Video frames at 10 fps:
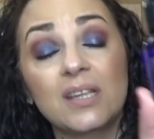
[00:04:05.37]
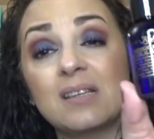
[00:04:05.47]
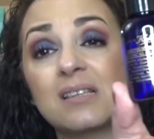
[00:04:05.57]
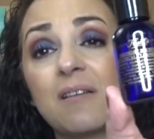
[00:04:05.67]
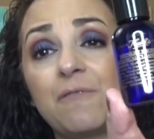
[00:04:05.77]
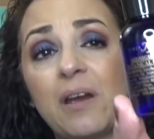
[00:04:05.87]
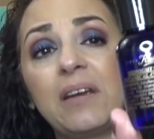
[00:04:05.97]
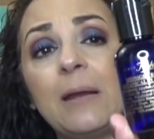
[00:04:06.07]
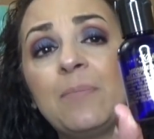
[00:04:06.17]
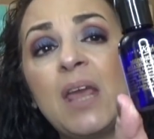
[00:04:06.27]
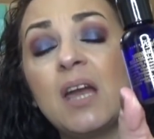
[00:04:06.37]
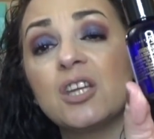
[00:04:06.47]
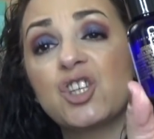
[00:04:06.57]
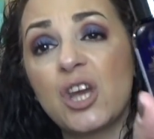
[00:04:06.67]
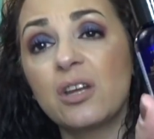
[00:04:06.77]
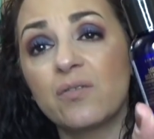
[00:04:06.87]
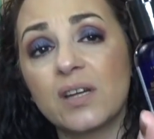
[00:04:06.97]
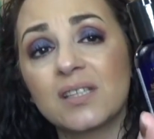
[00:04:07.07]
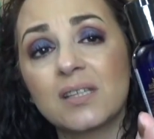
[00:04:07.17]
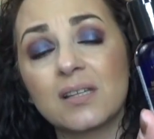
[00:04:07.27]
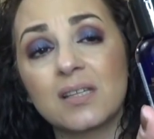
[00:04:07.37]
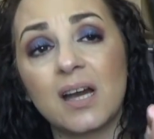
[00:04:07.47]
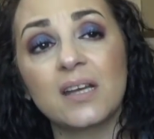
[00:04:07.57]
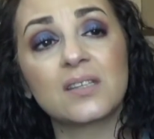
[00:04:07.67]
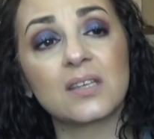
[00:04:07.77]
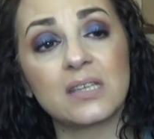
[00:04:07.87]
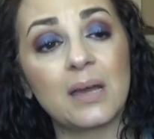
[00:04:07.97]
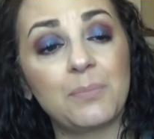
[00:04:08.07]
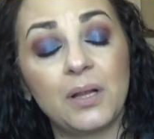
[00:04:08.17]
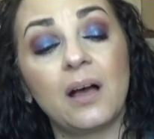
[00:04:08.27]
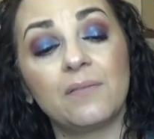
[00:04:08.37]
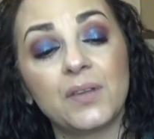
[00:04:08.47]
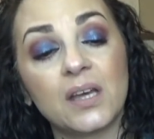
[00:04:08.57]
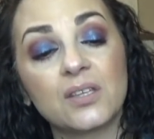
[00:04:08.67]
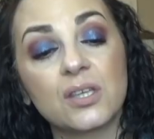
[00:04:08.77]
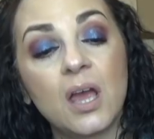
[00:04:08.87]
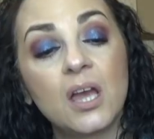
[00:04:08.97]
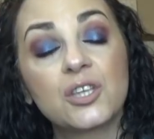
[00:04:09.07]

This is a very generous size sample of this,